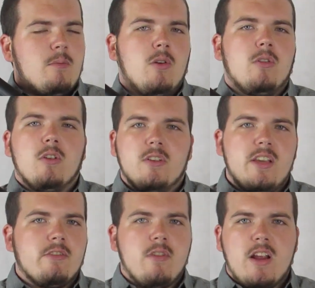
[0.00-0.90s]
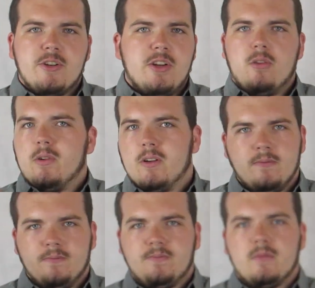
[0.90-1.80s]
motor or gear ratio or
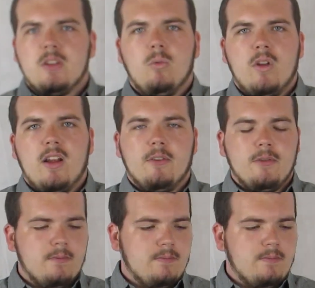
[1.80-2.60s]
whatever.